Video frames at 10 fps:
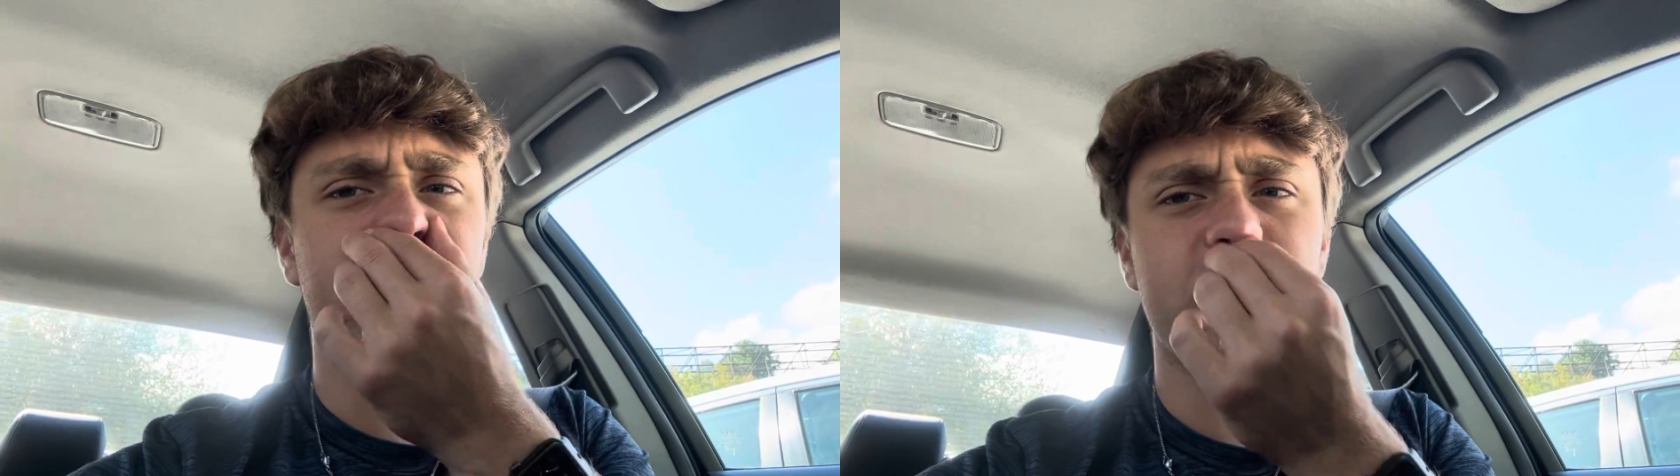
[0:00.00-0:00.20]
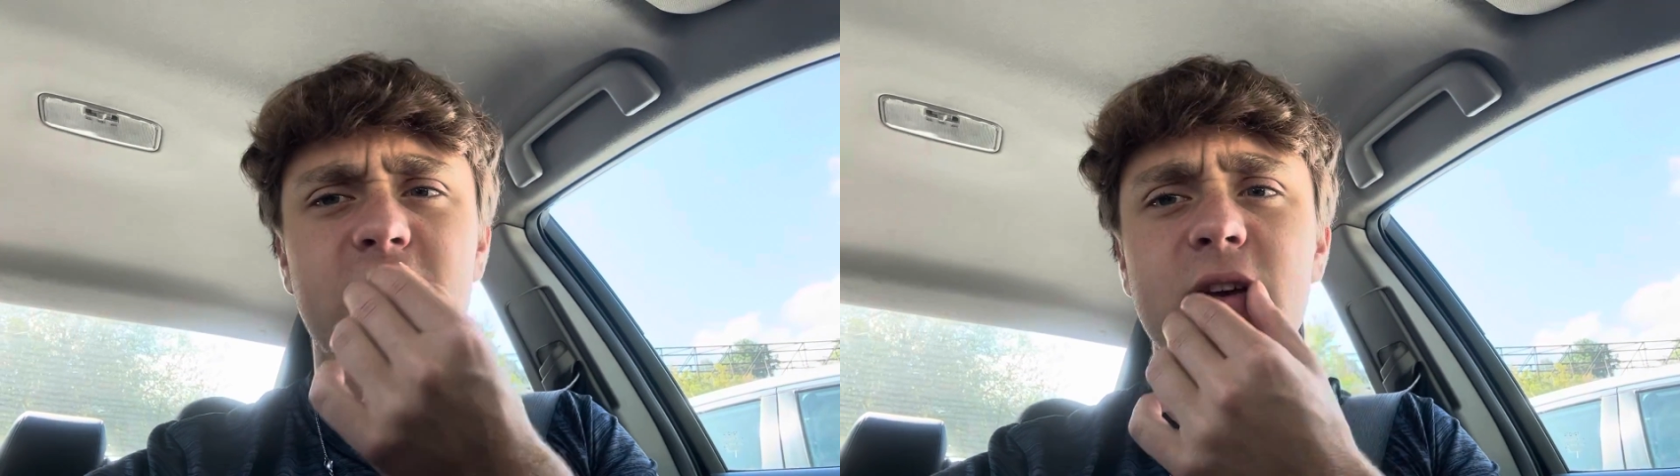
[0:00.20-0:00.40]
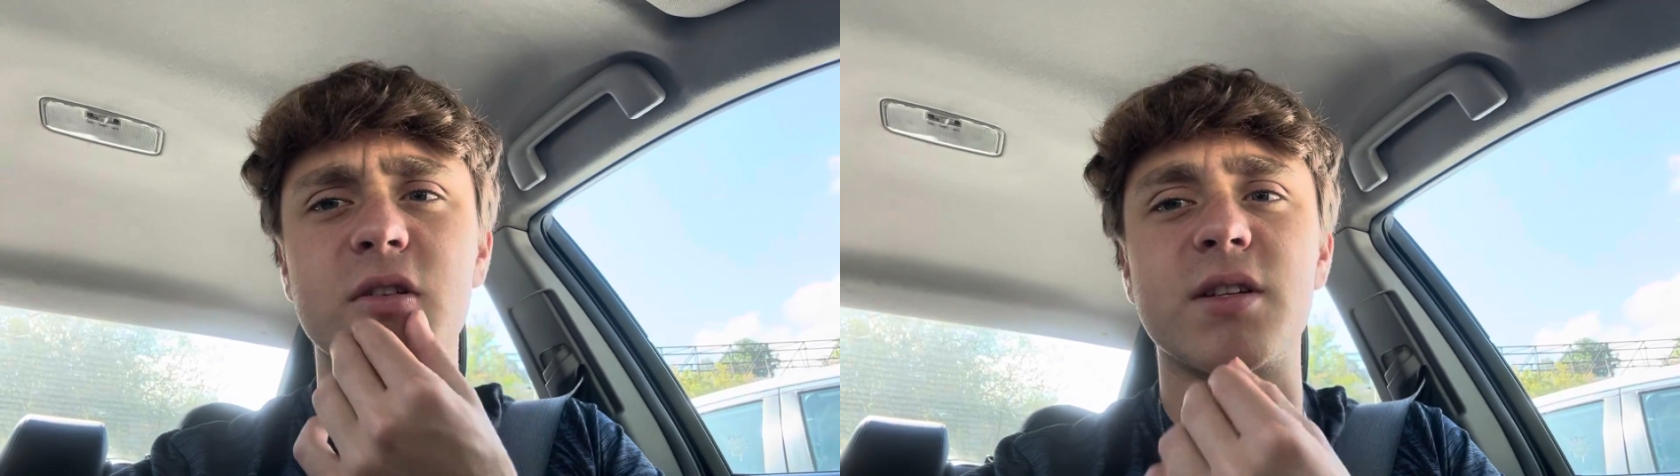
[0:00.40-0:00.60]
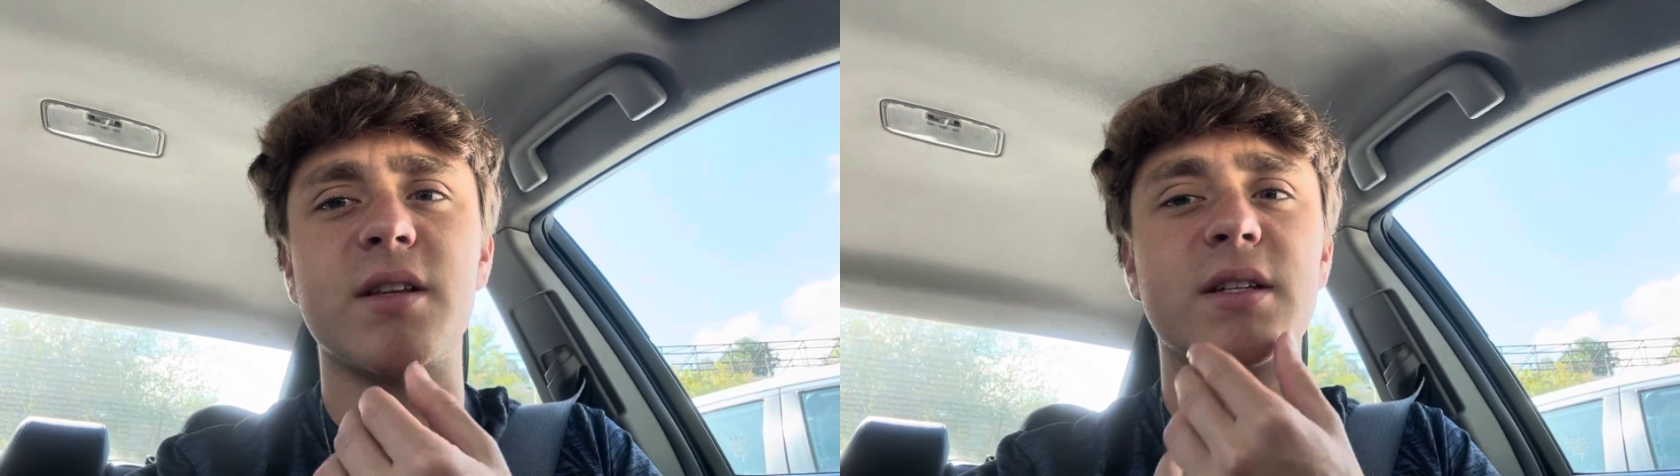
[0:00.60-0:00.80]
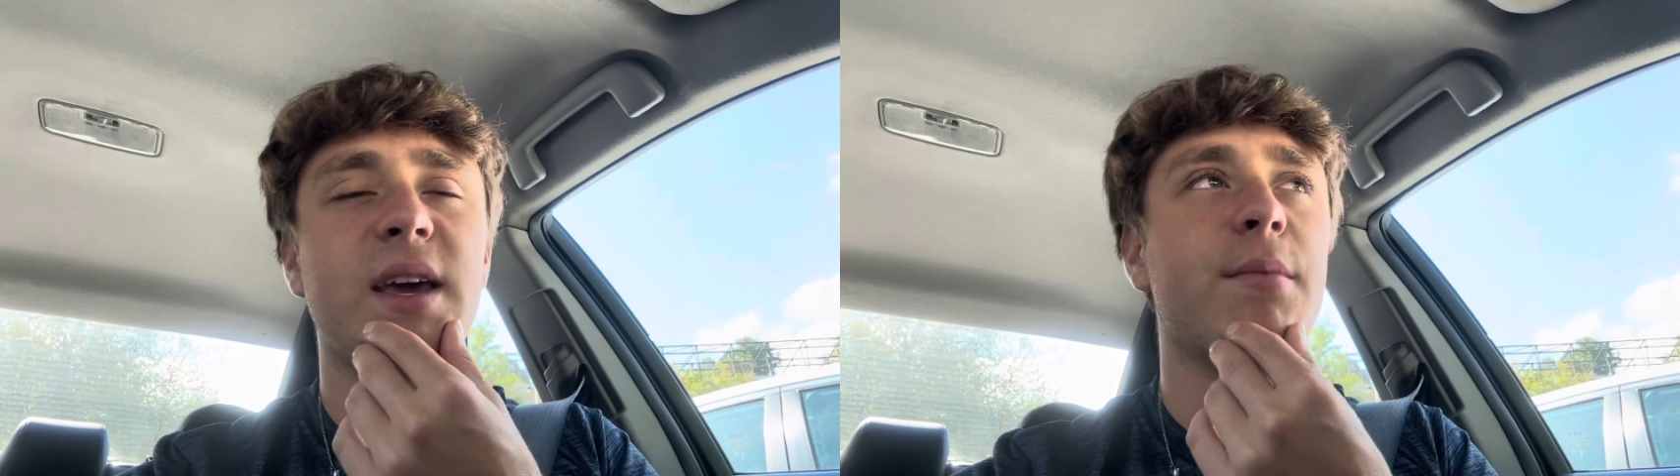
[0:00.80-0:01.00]
for the Eagles in
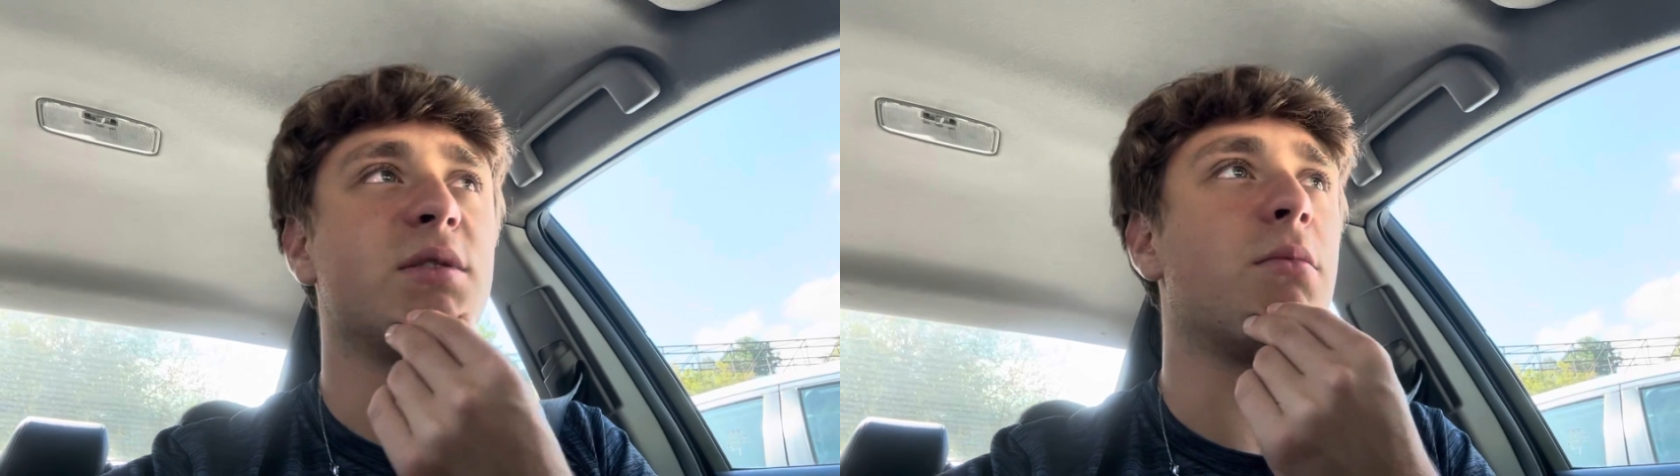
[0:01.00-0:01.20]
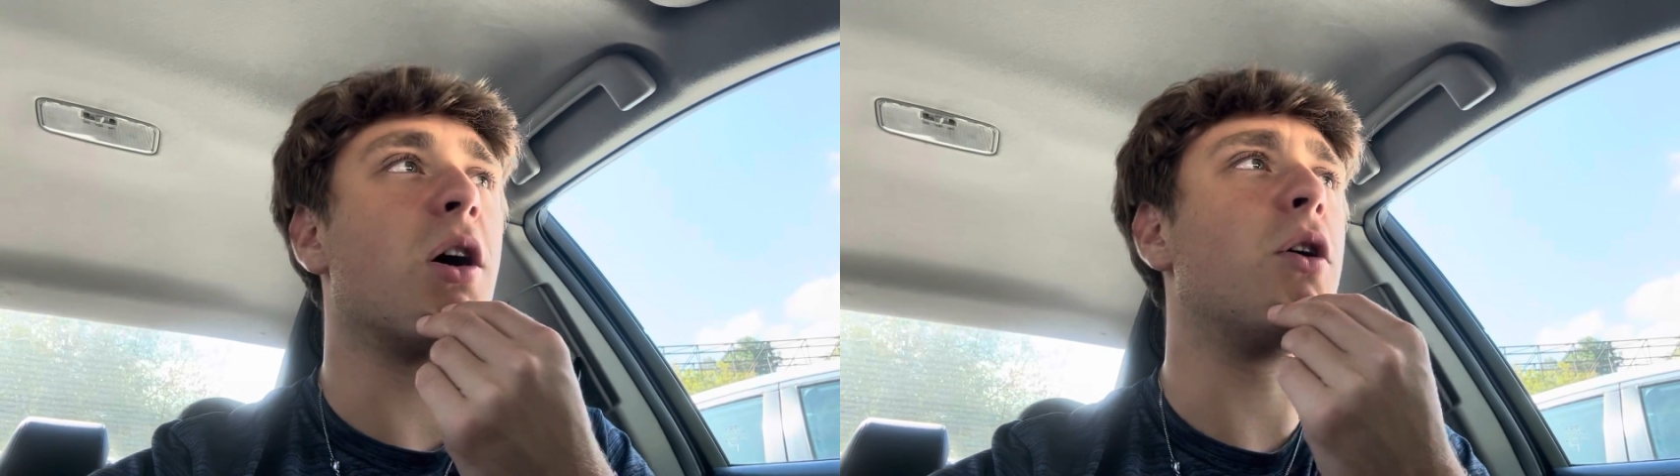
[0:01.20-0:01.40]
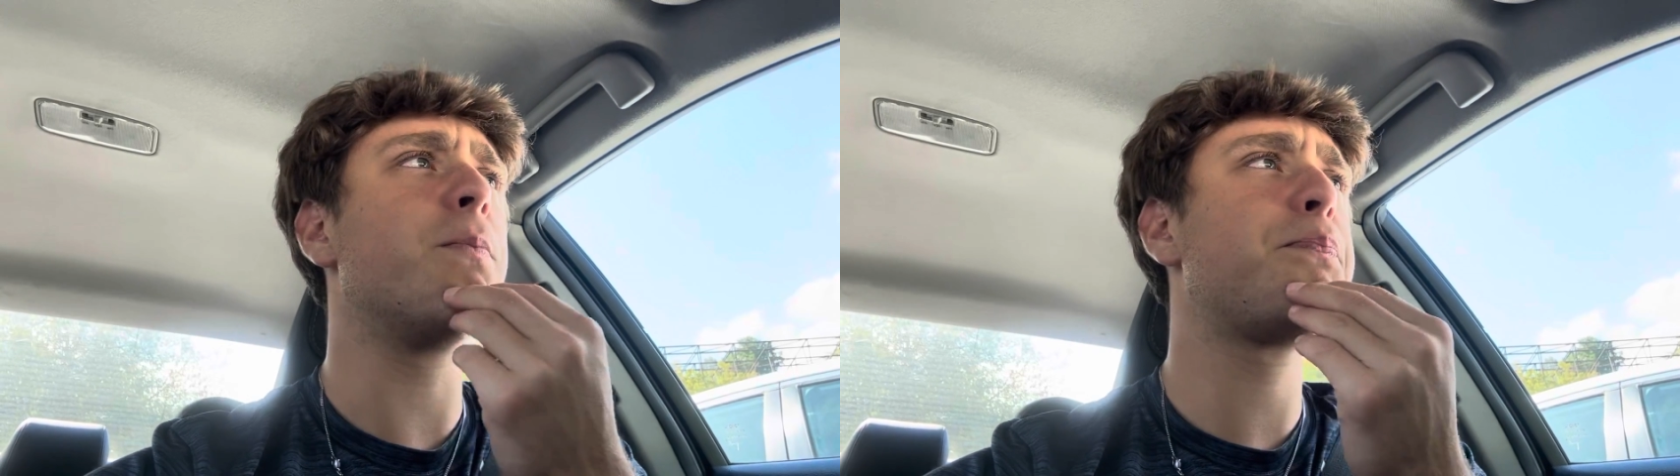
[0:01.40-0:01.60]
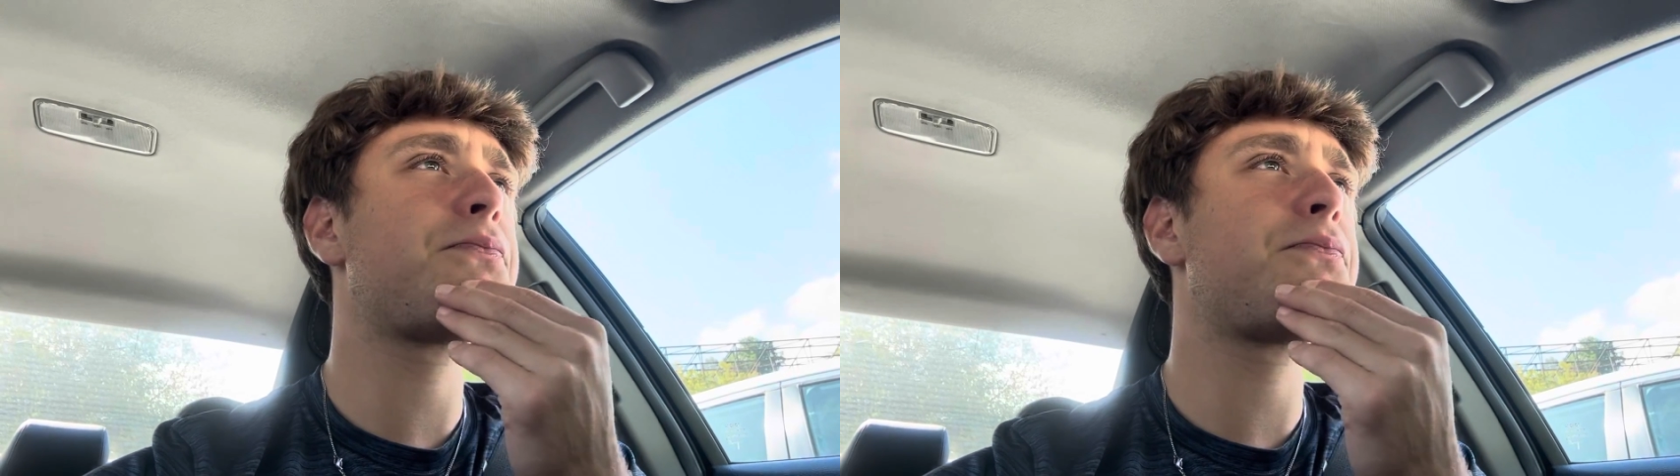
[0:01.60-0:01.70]
this game tomorrow.